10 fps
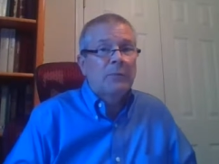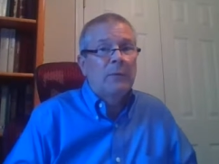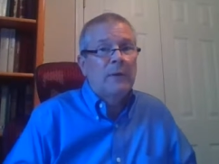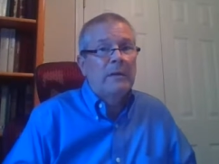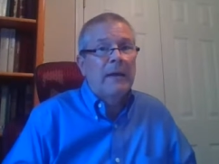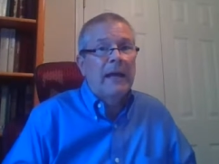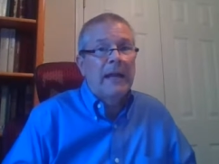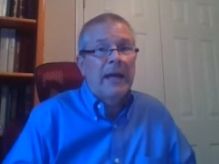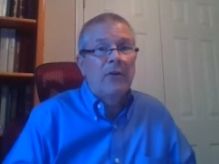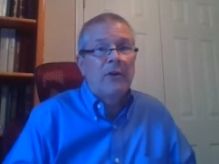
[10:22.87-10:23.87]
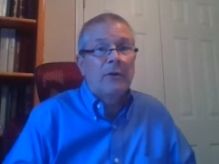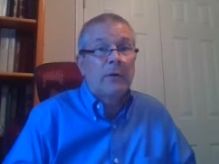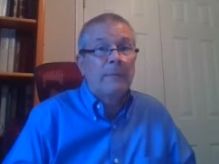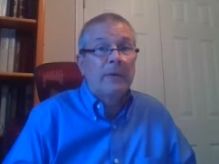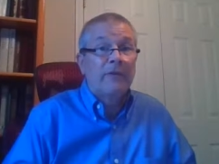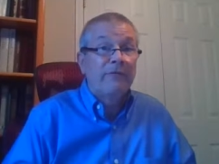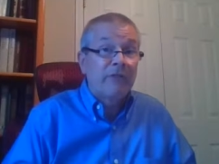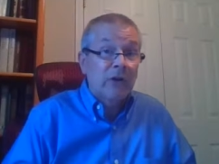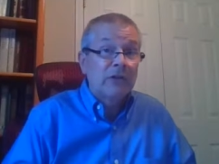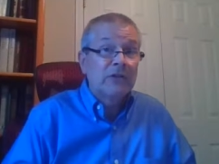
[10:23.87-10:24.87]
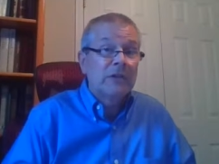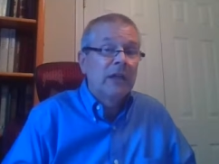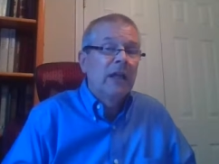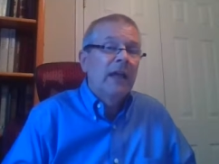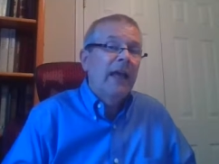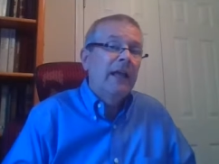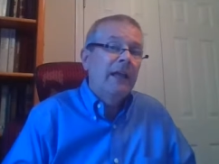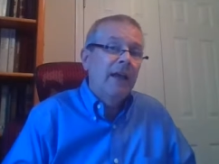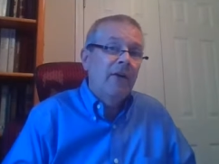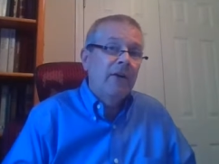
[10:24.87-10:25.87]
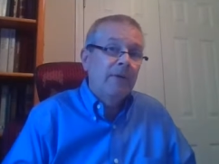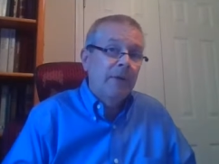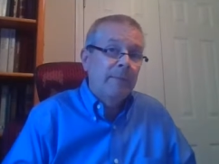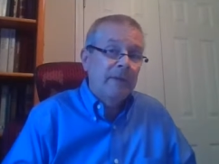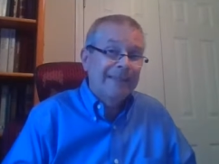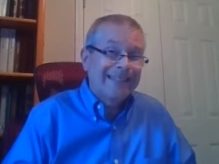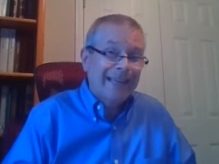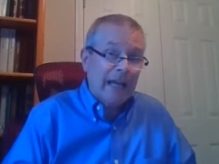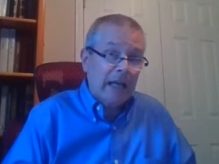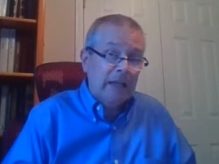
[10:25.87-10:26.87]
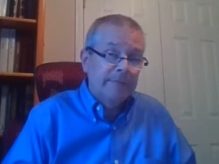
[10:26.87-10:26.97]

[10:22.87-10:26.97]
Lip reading: we read about Herod Agrippa I and Herod Agrippa II.